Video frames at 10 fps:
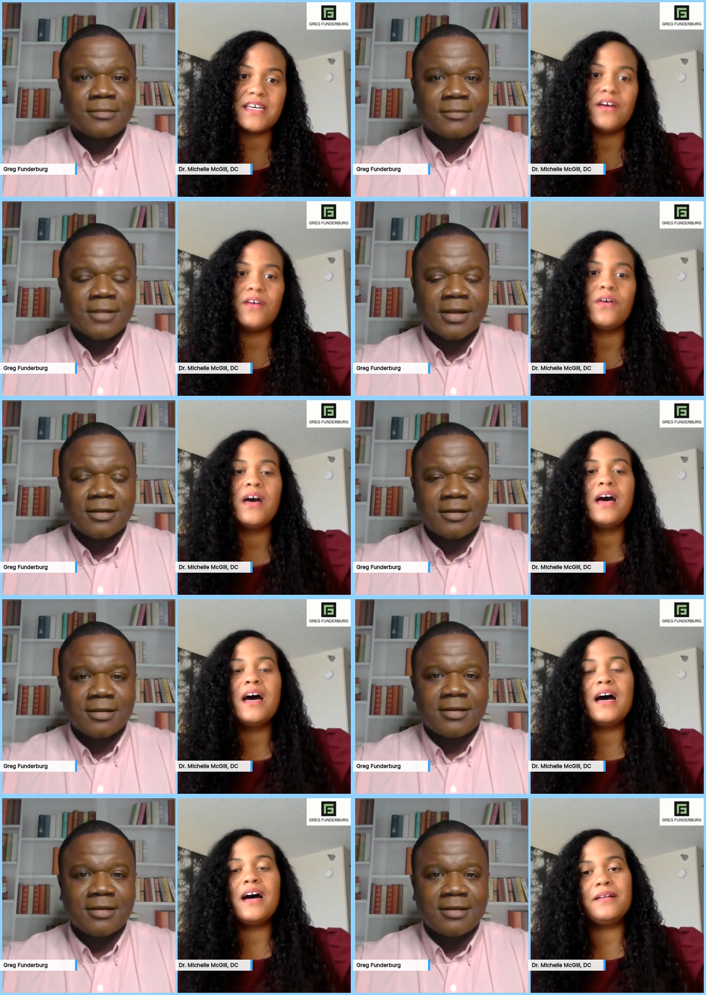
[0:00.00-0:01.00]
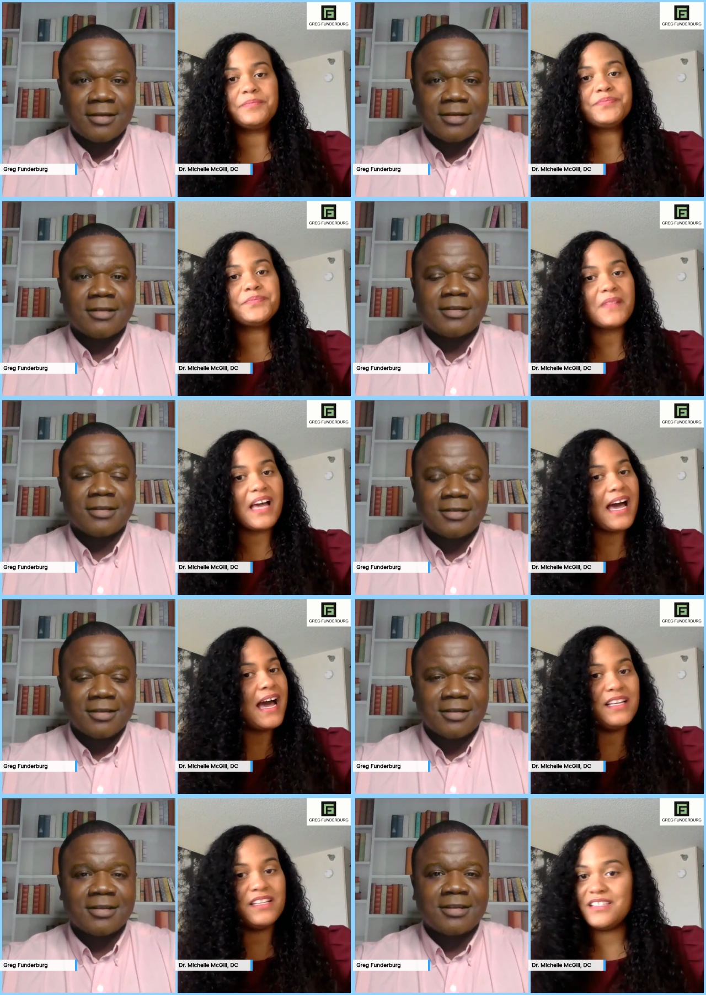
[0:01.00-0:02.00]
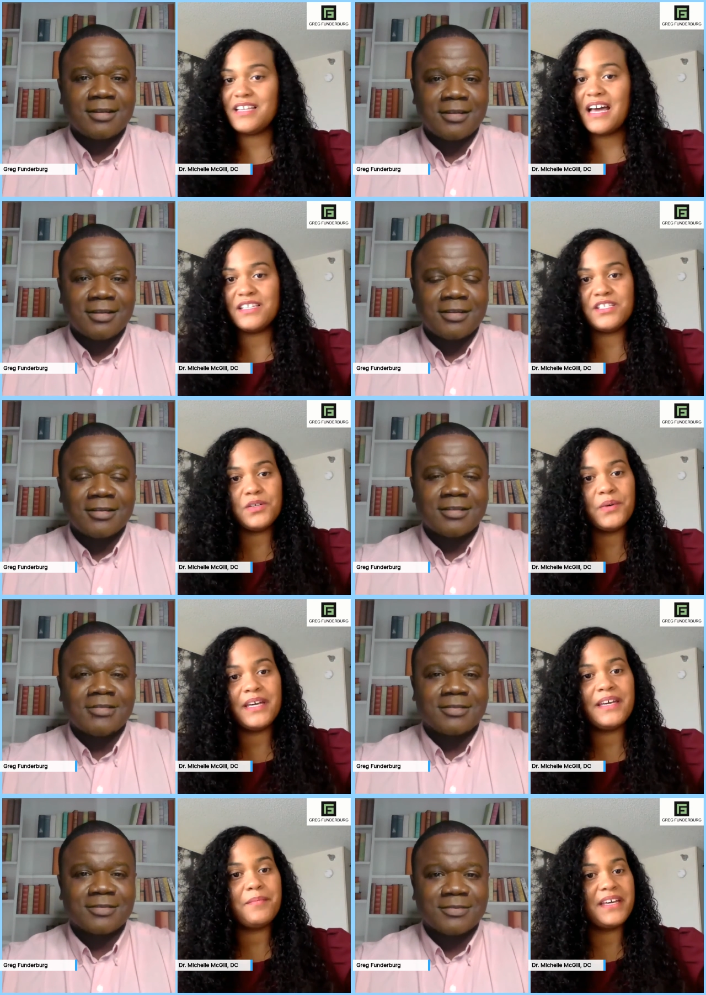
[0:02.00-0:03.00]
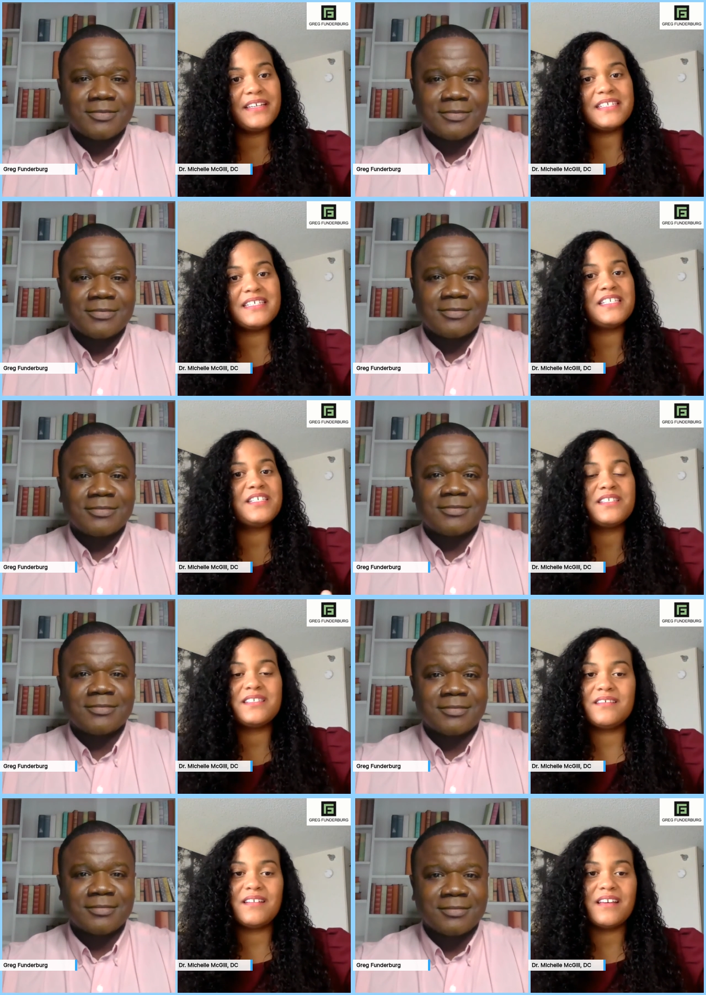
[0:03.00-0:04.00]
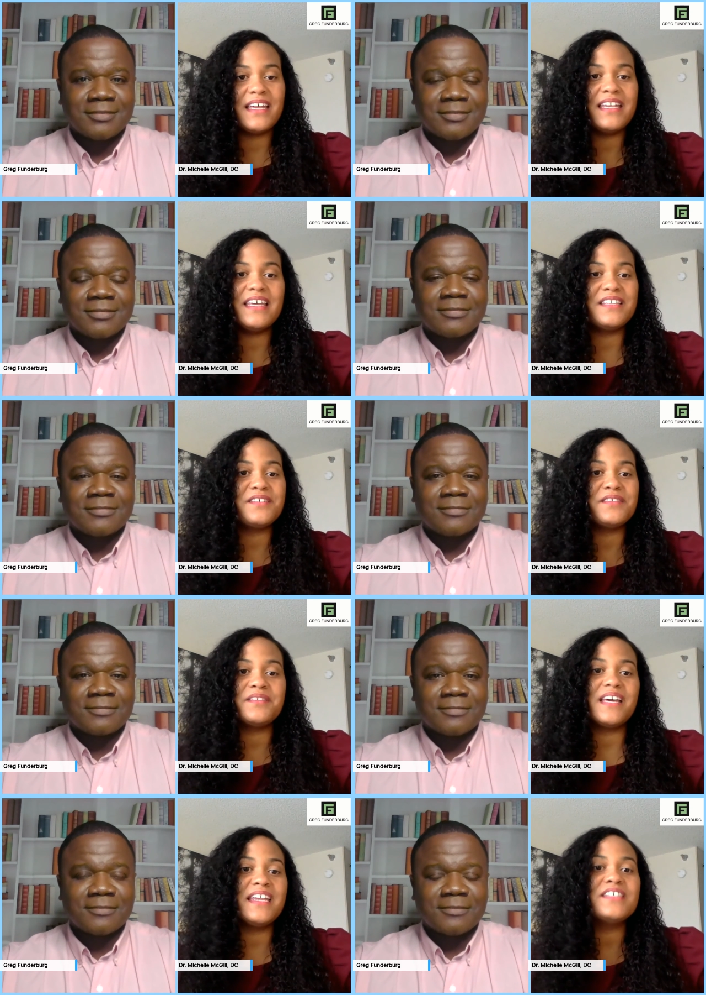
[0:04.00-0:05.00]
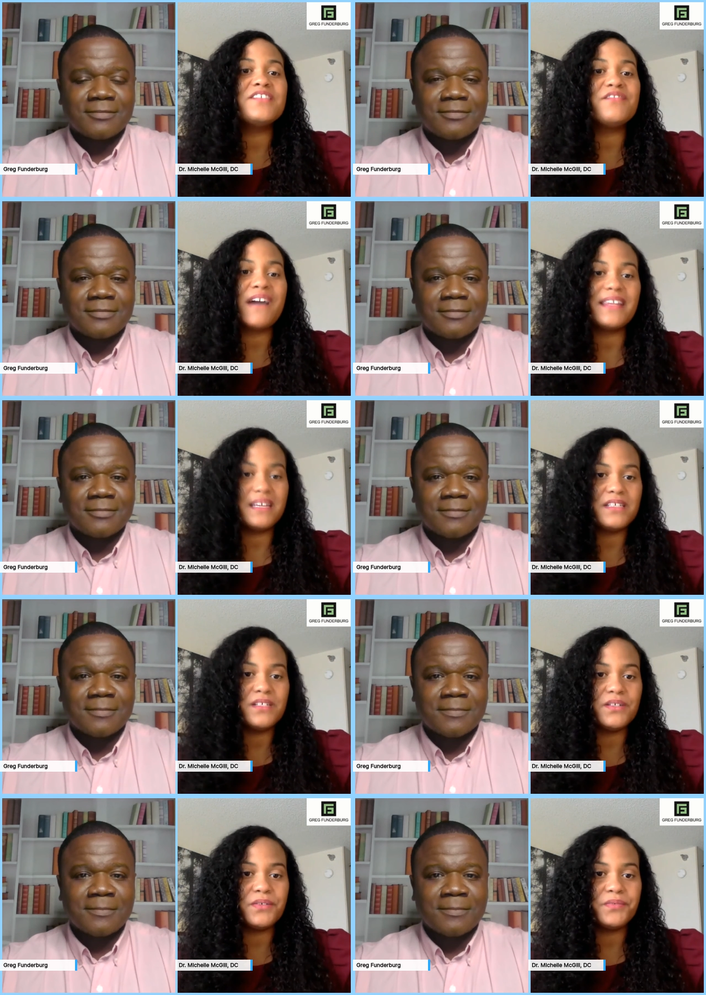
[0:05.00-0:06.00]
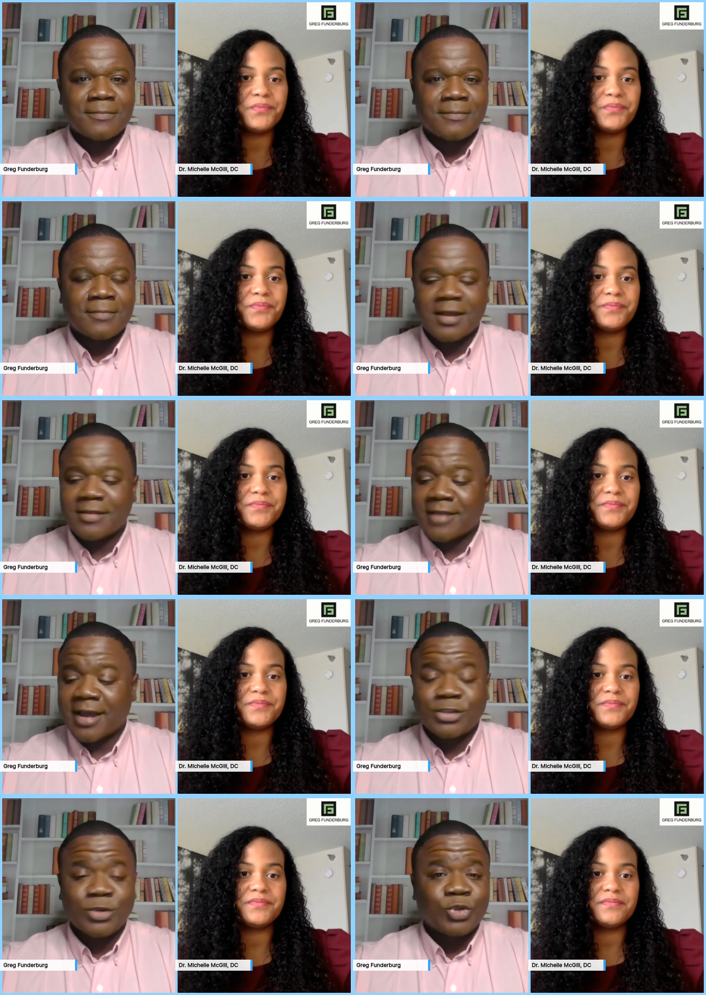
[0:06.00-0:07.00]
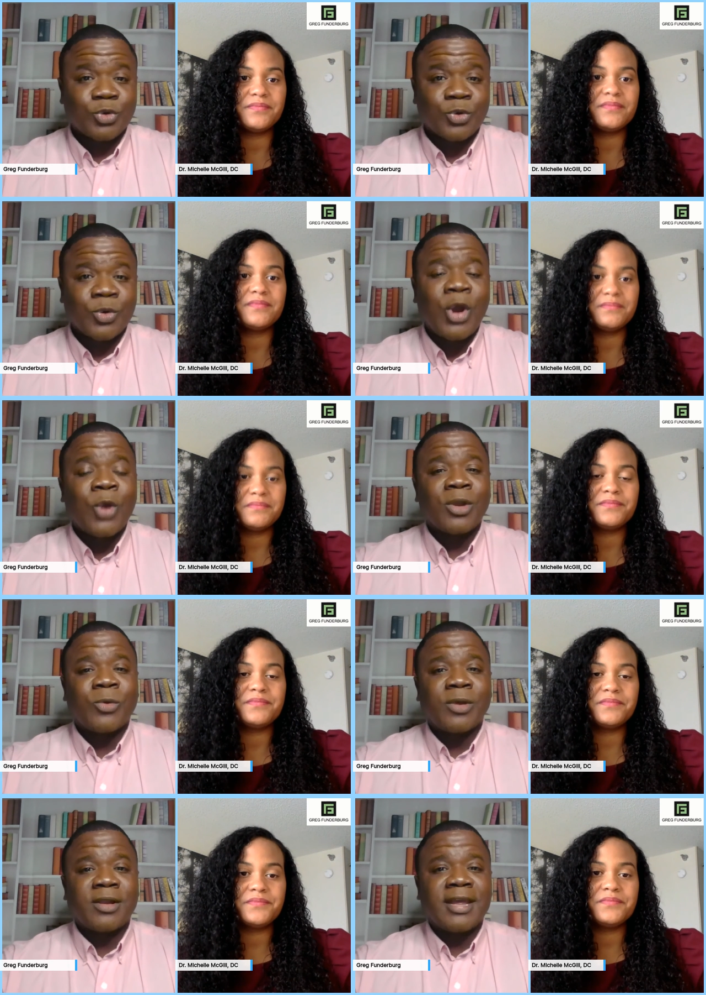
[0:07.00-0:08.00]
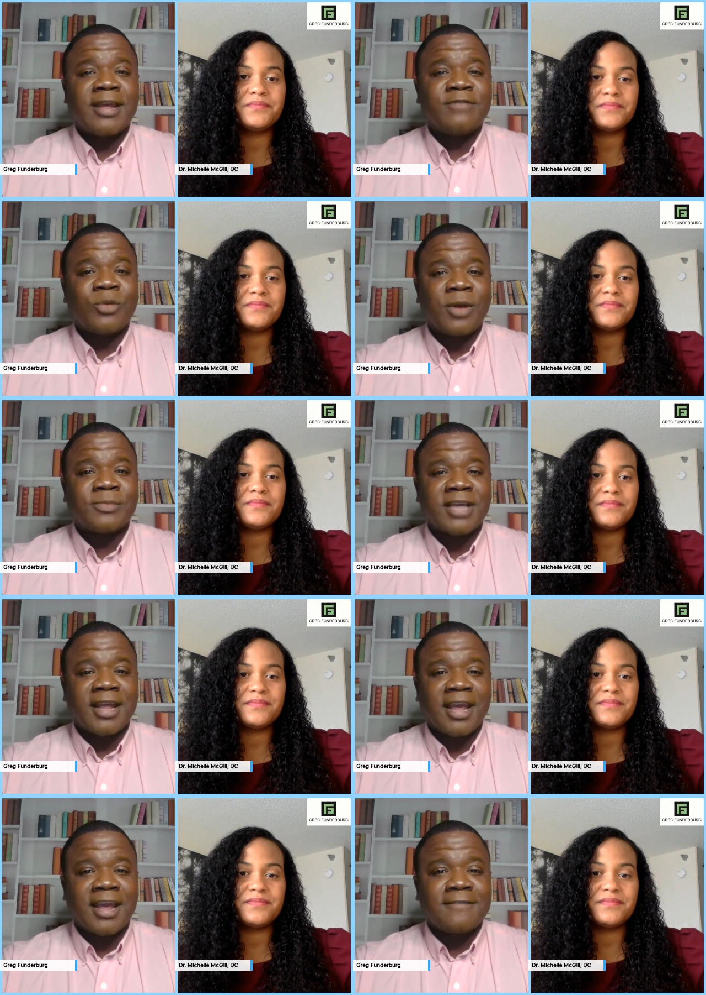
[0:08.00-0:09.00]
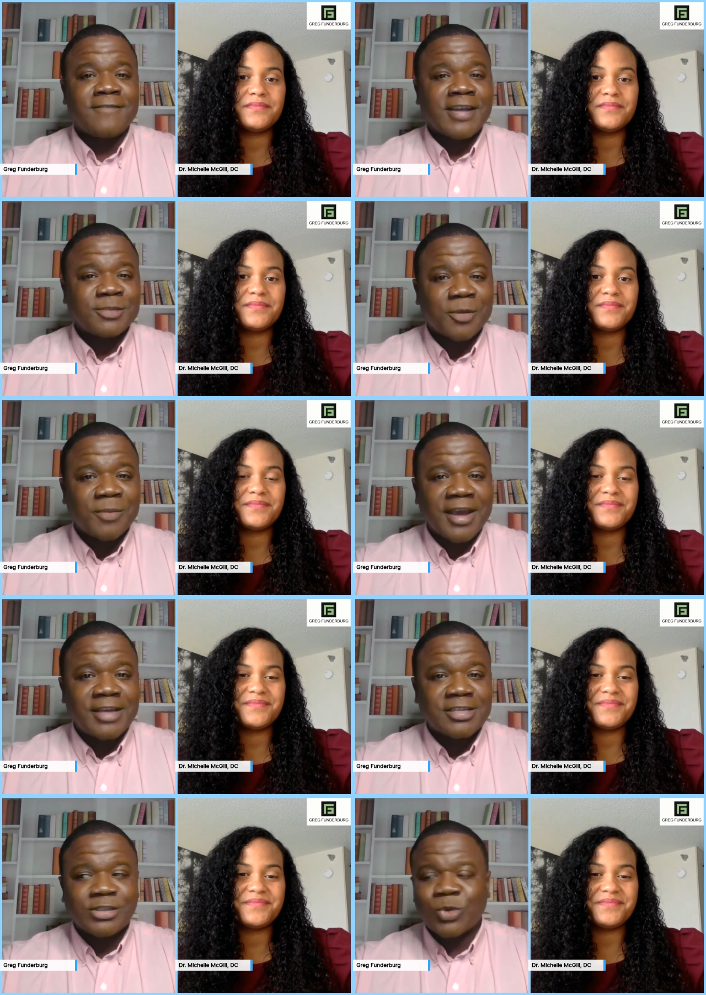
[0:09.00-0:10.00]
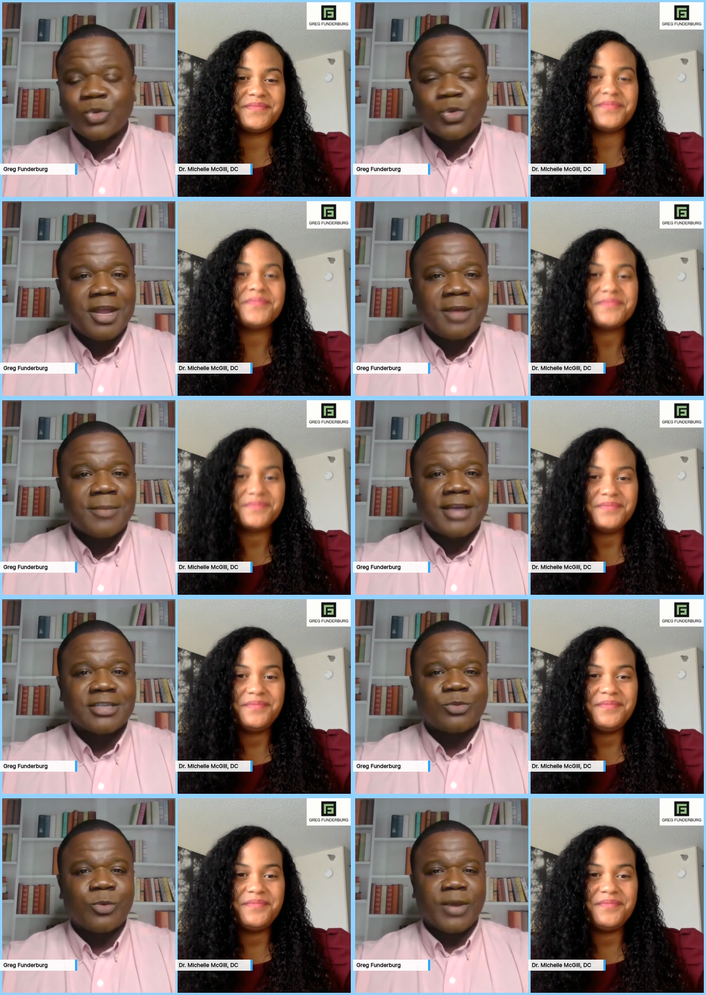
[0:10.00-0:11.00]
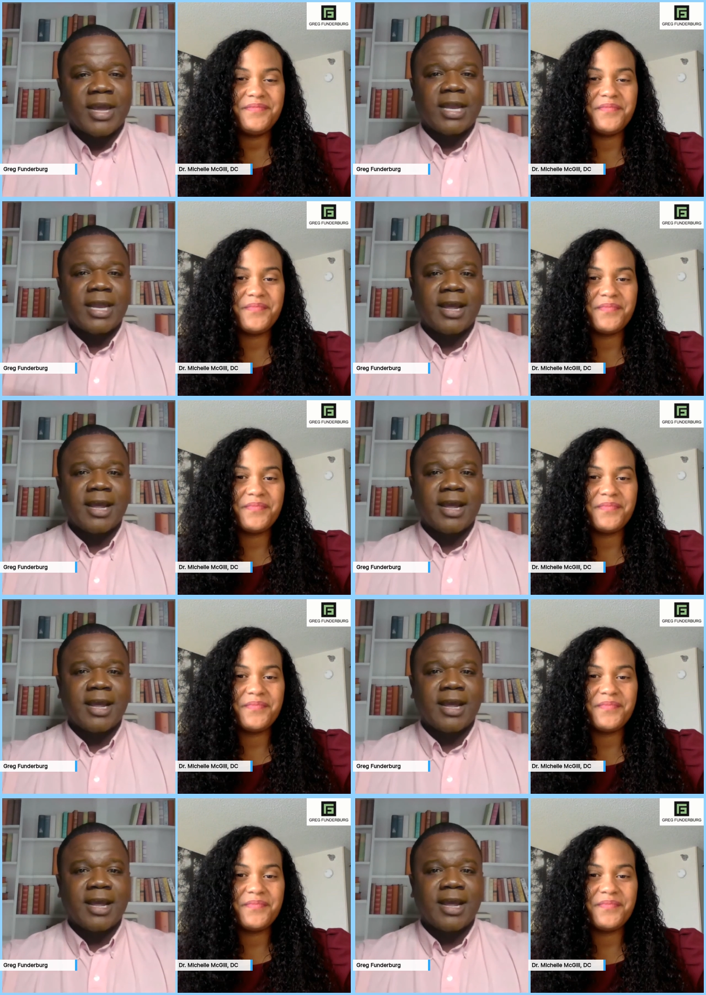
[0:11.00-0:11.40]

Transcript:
Speaker 1: So um, I I do it because this is it is it is the right
Speaker 2: thing to do. That is so true. Really quickly, give the website again, Facebook pages, social media pages where we can link